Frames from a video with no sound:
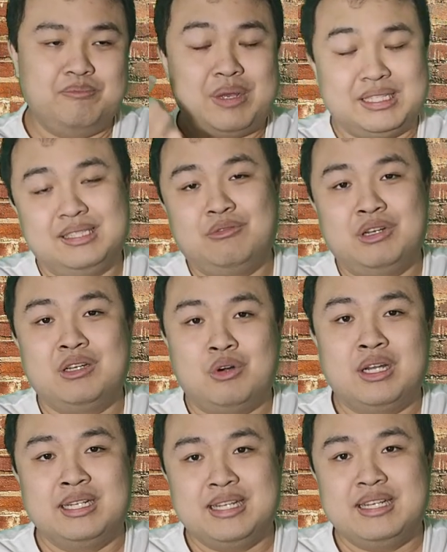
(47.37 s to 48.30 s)
basically what you
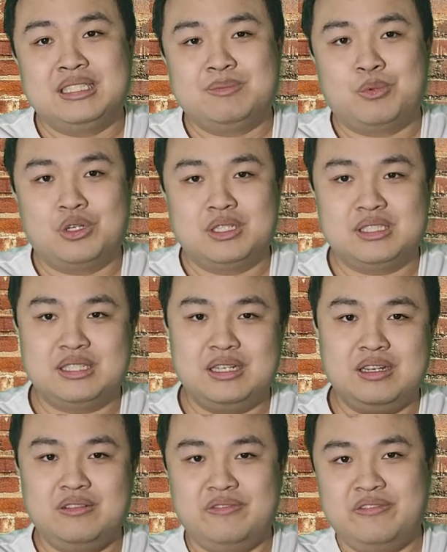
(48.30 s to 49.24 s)
want in esports.
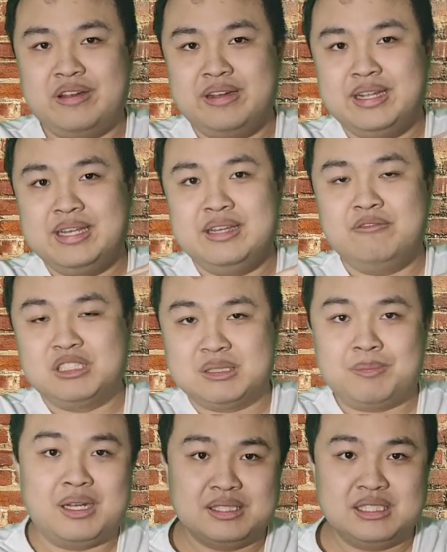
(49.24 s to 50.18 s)
Very
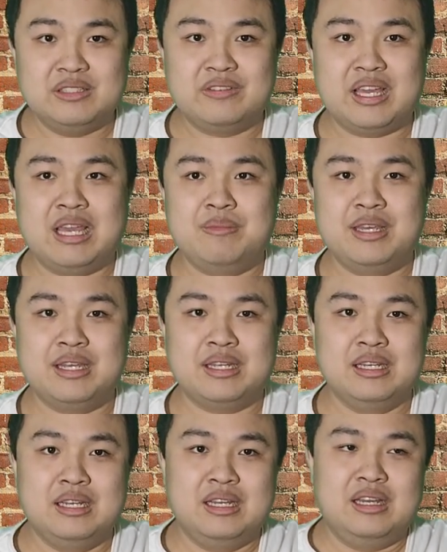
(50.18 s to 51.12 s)
responsive
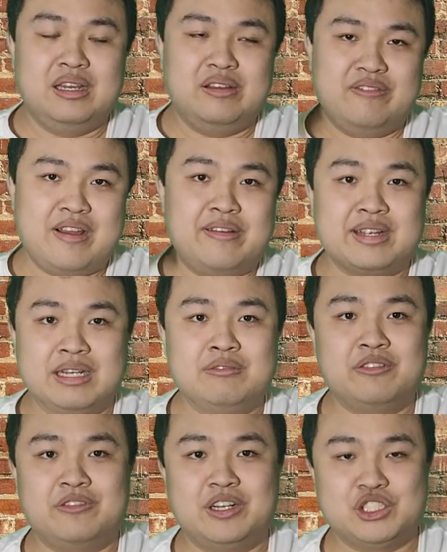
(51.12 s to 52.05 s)
gaming, very
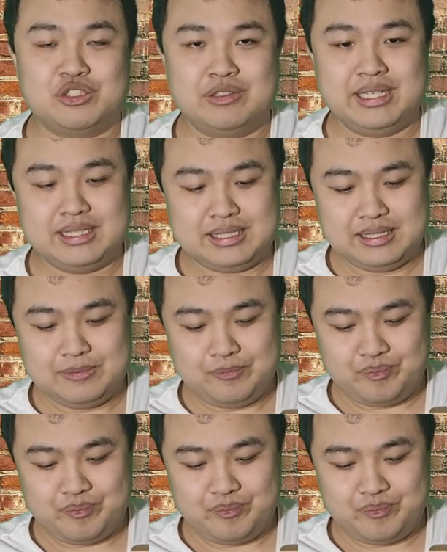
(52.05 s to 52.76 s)
good refresh rate.